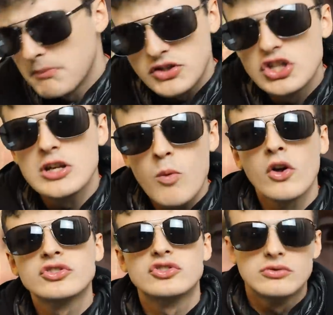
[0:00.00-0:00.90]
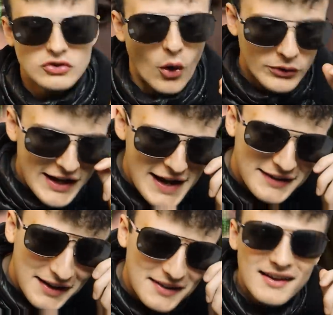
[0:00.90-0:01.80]
But she was
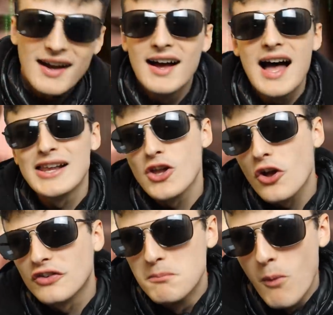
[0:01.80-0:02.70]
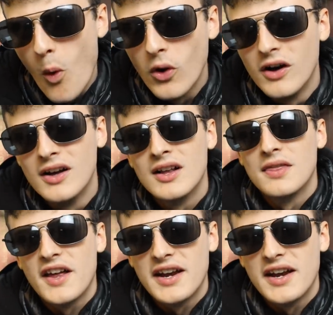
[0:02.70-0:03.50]
donated a lot more than